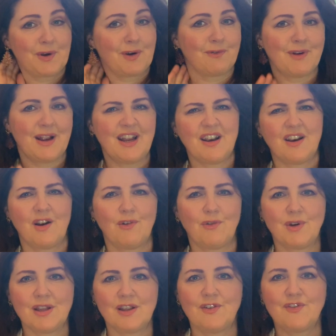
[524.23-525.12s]
around, and I
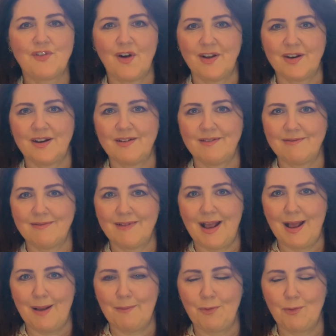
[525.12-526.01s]
really find it
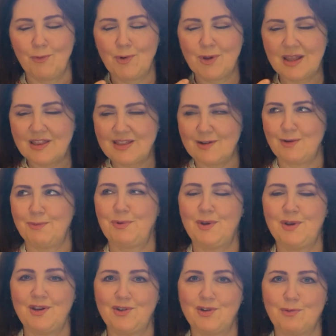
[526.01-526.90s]
really
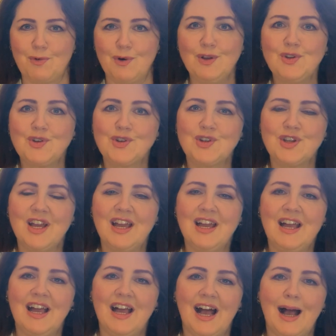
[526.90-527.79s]
therapeutic to watch.
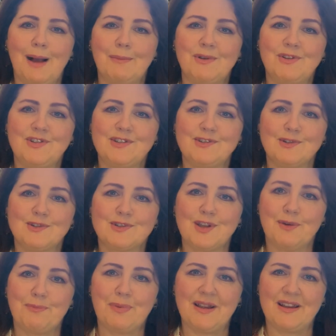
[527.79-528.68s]
And she's
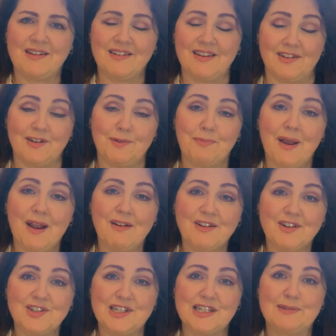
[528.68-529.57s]
also been to
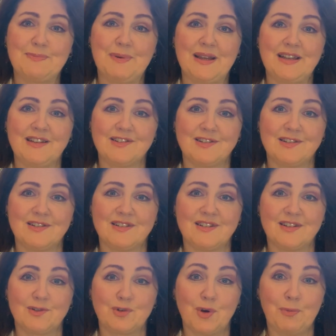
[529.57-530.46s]
Paris, she's been
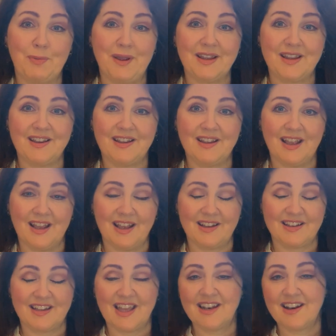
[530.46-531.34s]
to Quebec
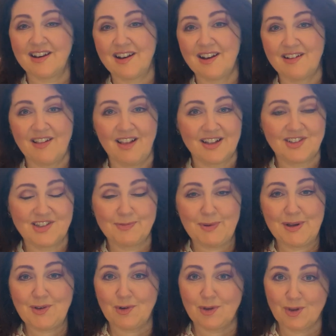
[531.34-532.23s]
and Canada. She's
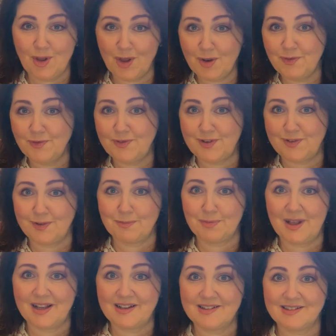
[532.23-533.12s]
been to a lot of
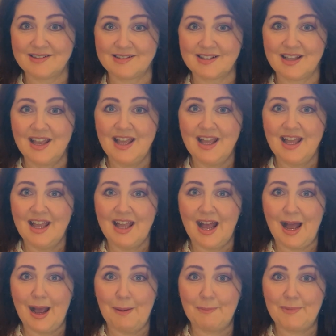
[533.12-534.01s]
different places
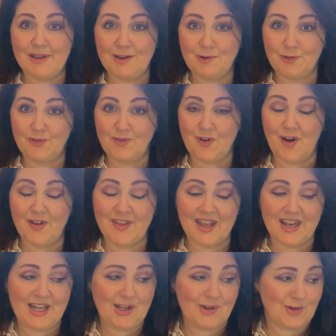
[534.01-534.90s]
that you'll find
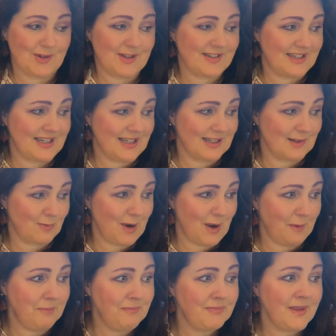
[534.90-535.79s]
that interesting as
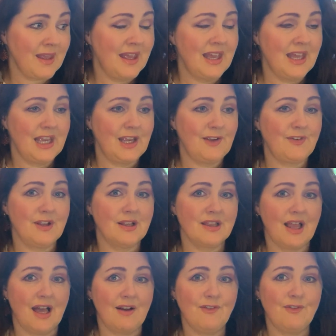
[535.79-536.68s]
well. If you
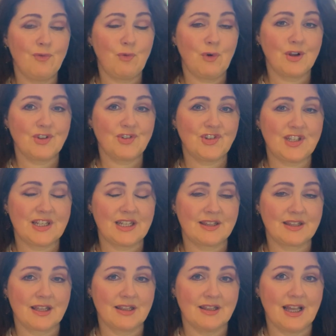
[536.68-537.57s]
love
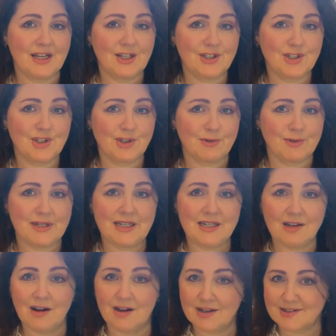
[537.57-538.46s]
watching the luxury
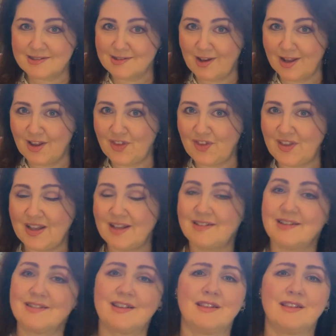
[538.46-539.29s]
kind of side of things, there's a